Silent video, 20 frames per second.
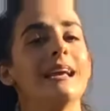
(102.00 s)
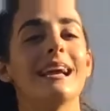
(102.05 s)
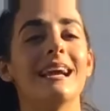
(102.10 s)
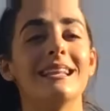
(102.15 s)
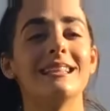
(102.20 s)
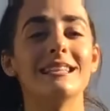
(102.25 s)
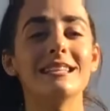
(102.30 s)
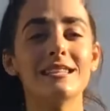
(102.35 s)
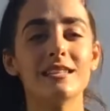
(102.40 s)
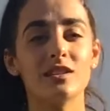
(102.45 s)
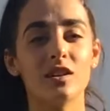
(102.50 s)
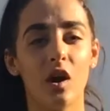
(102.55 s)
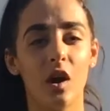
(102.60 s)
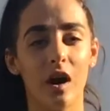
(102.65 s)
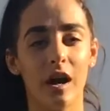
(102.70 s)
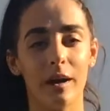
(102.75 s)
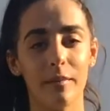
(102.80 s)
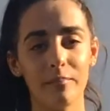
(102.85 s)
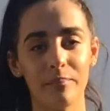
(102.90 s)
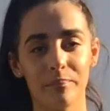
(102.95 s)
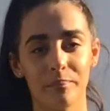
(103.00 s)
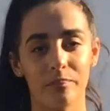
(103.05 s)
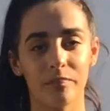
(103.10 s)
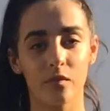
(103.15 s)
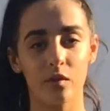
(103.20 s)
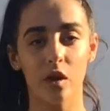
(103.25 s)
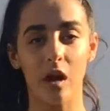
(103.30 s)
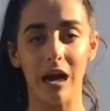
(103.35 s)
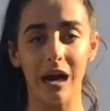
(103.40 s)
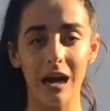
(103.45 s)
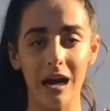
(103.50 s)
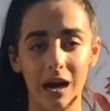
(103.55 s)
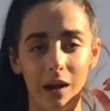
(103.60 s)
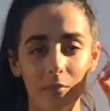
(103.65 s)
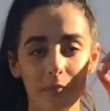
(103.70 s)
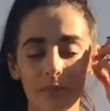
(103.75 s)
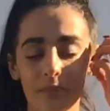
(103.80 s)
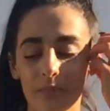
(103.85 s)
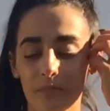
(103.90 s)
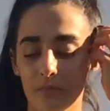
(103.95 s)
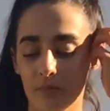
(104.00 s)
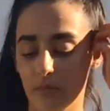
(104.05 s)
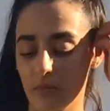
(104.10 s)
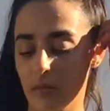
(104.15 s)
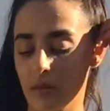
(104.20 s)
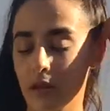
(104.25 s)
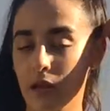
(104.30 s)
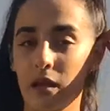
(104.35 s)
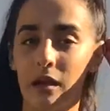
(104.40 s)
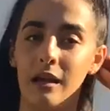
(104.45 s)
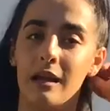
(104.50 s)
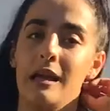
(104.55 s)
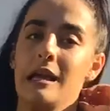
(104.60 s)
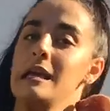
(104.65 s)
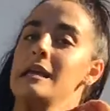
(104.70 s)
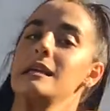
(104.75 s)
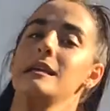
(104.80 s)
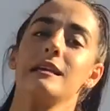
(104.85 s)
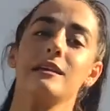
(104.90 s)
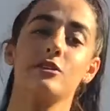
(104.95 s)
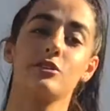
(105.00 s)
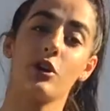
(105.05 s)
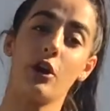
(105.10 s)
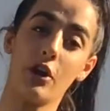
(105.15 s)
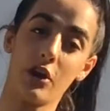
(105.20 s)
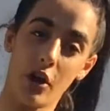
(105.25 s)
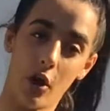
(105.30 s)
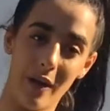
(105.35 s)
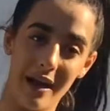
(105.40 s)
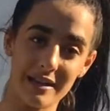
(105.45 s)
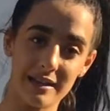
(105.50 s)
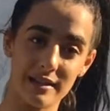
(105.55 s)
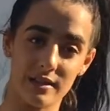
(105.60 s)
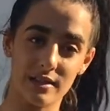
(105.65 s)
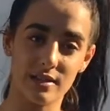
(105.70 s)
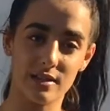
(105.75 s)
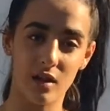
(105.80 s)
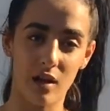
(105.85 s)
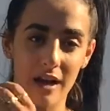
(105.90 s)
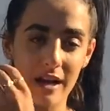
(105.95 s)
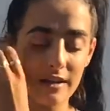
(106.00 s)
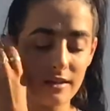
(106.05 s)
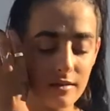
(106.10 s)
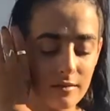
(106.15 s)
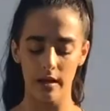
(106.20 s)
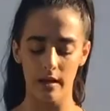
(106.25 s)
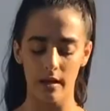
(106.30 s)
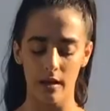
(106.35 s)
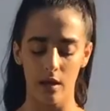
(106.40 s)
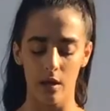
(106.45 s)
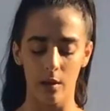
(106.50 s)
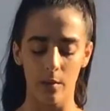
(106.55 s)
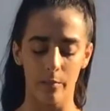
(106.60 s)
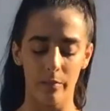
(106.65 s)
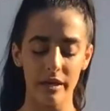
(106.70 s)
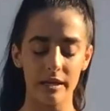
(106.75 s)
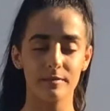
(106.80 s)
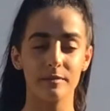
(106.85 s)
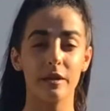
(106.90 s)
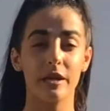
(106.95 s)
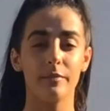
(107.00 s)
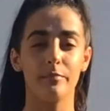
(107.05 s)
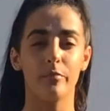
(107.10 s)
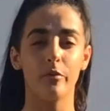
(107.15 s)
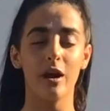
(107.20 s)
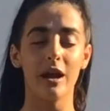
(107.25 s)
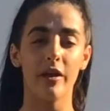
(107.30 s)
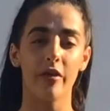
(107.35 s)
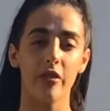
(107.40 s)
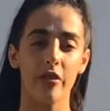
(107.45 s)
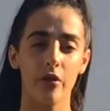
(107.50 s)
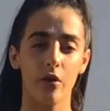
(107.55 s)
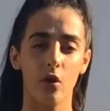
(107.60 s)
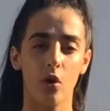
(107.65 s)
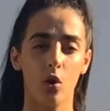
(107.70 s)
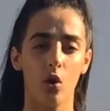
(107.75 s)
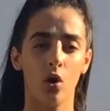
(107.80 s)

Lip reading: and this time your arm is going to go out to the side. Big deep breath,